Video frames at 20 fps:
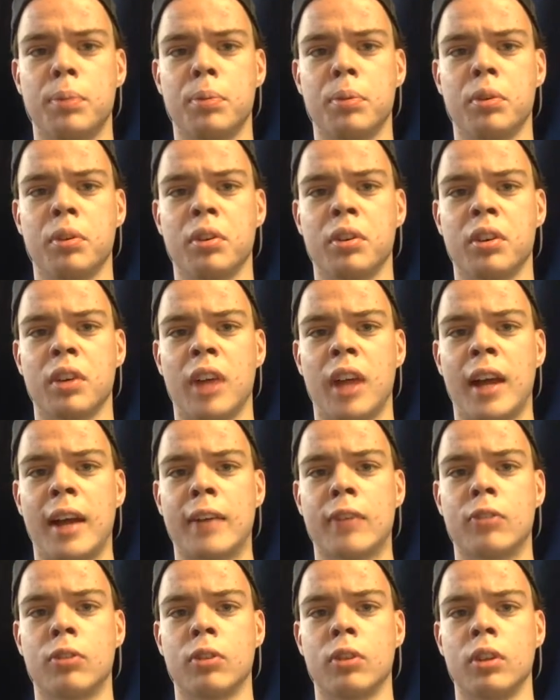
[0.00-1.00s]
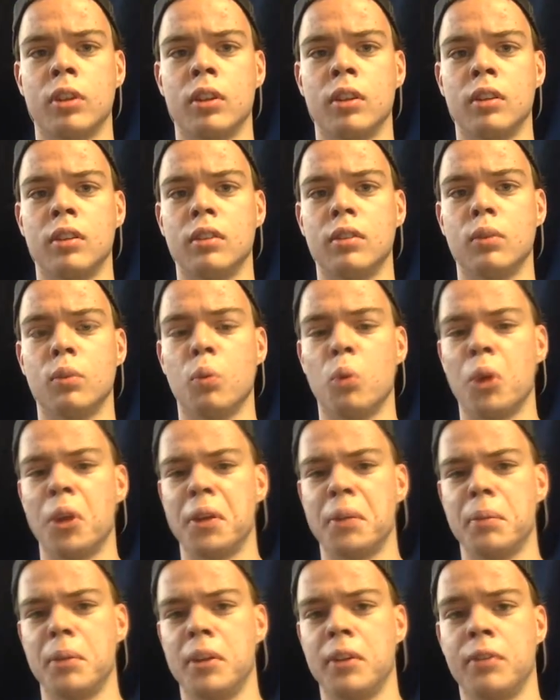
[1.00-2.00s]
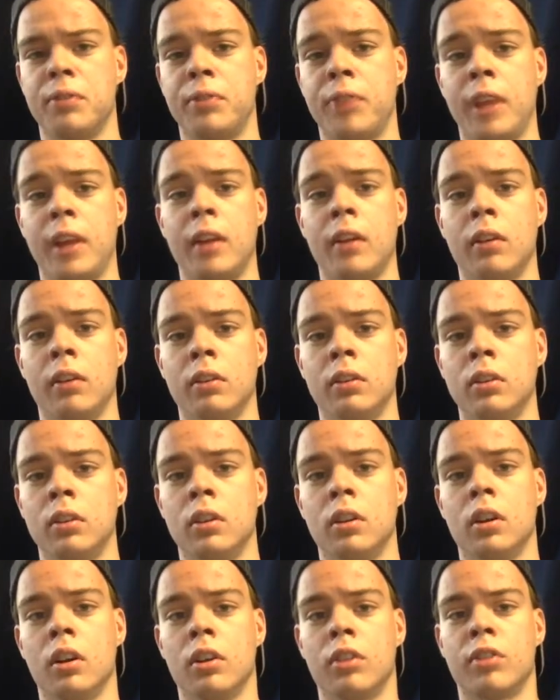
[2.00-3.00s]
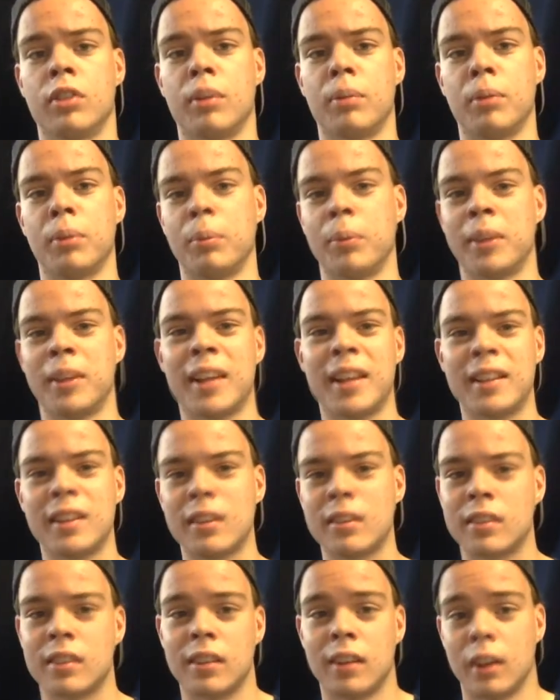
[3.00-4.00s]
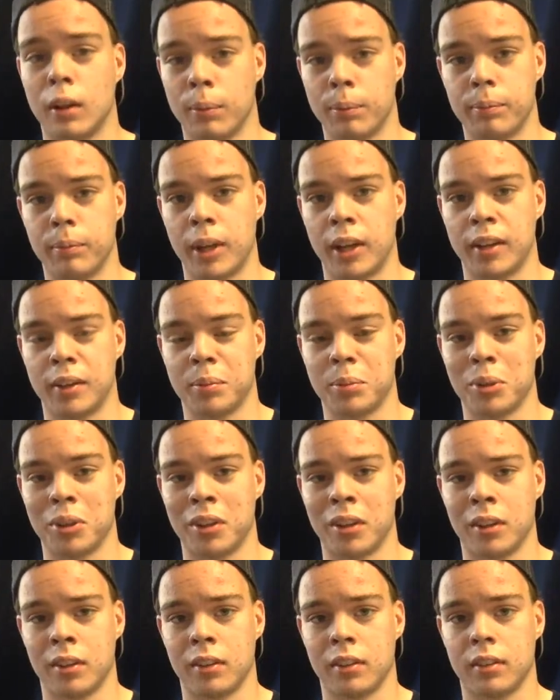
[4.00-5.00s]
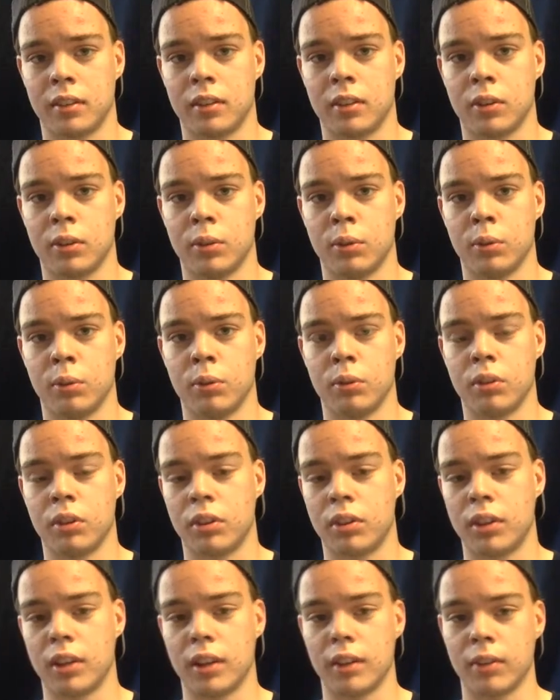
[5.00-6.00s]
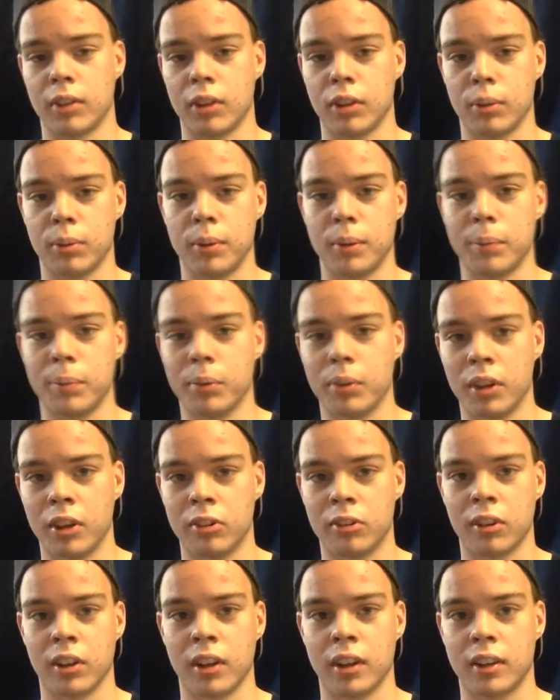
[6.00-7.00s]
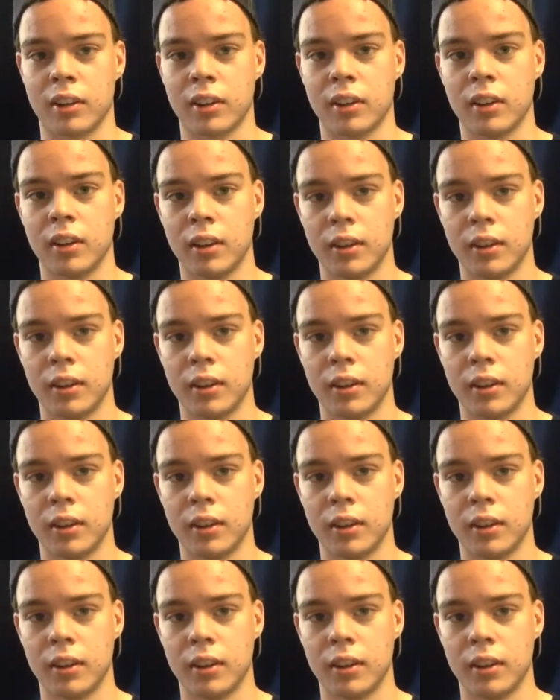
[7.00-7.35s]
are actually wanting me to fail or something? But that doesn't help anybody to think of other people as like